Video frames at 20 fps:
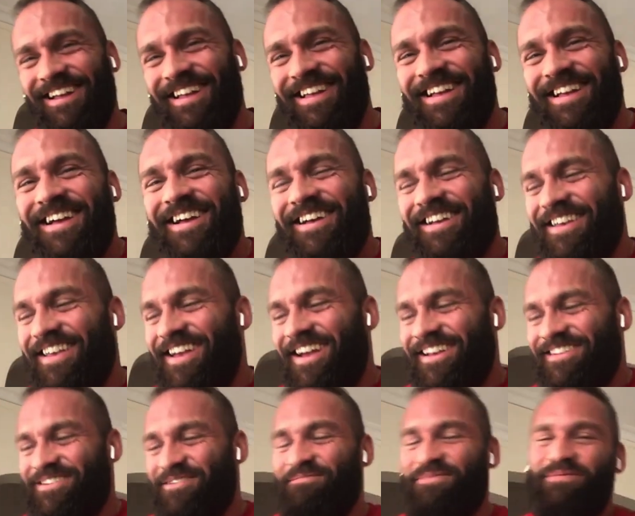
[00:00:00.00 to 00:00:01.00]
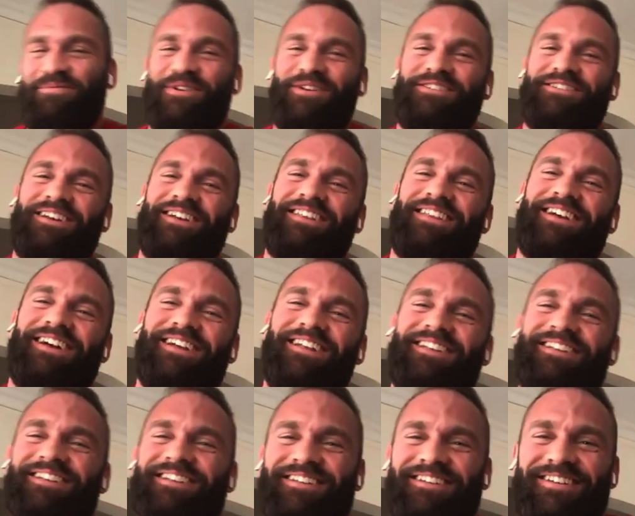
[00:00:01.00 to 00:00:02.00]
No wonder why yeah, you have a beard. No
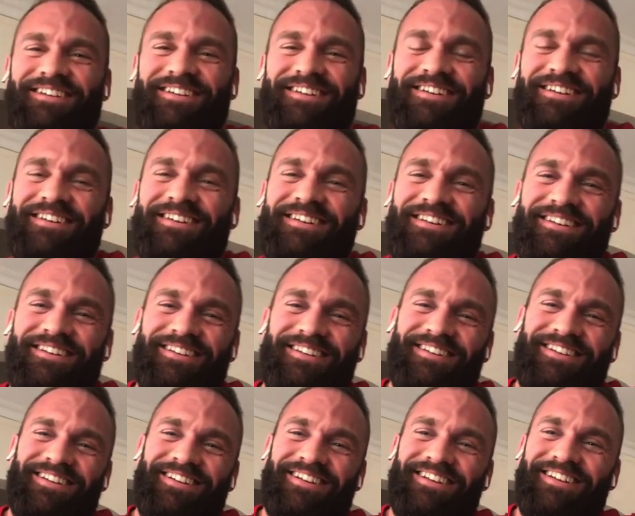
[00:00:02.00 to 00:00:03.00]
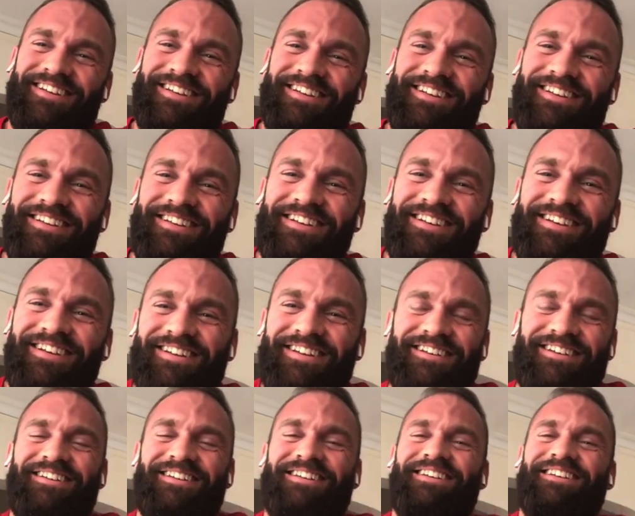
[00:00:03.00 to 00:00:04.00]
wonder I had a dress. You have to, you have to be like a
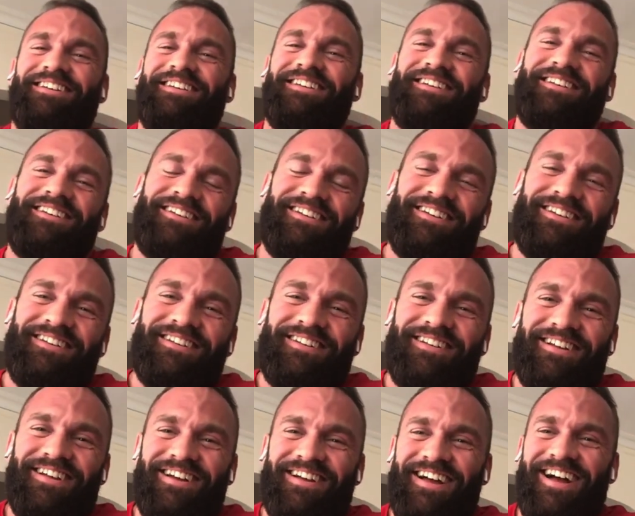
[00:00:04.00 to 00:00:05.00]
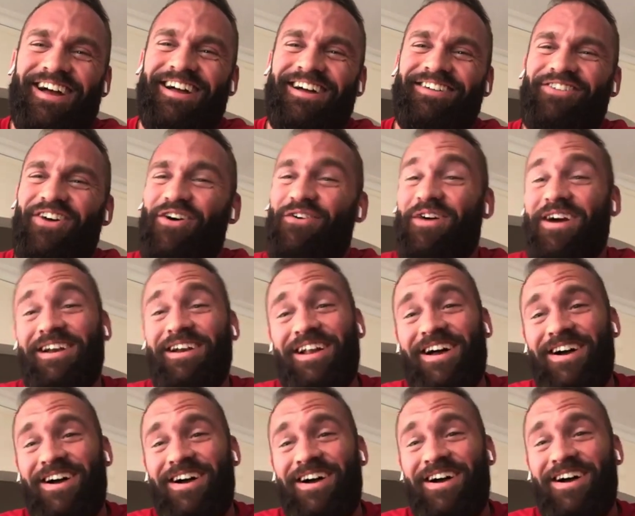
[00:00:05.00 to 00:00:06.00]
Viking to live there, you know? Well, why
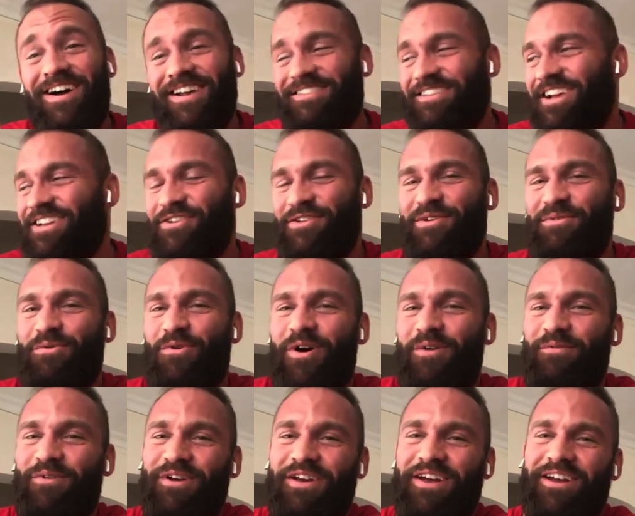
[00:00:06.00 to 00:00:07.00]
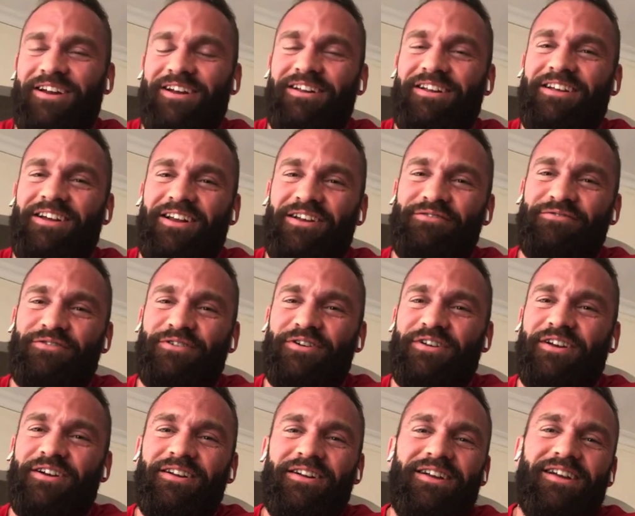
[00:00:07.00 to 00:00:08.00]
not? It's actually warmer here than in
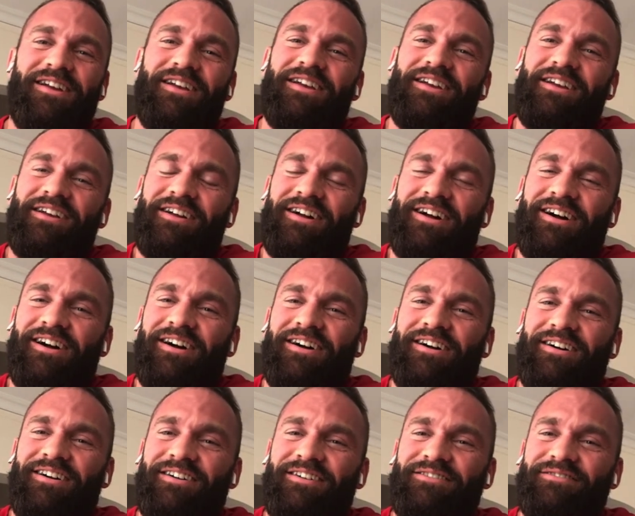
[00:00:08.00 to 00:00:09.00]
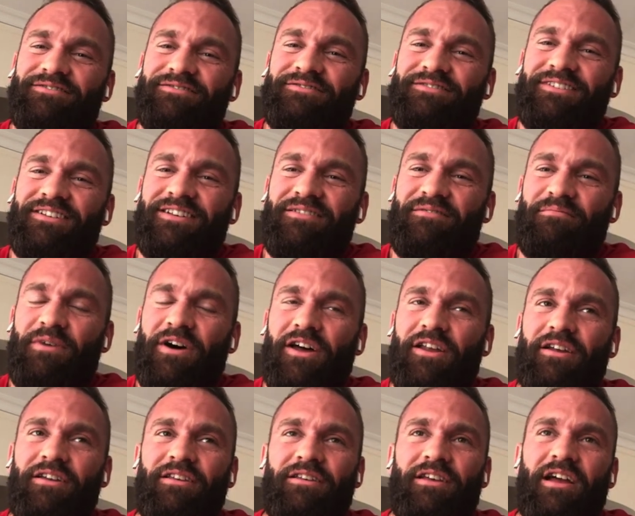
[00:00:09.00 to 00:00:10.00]
California. Yeah. Um, not not but, for
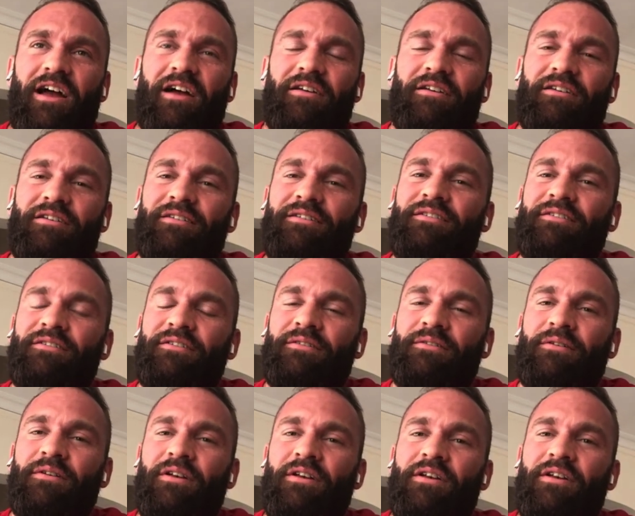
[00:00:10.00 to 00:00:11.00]
long. I got news for you.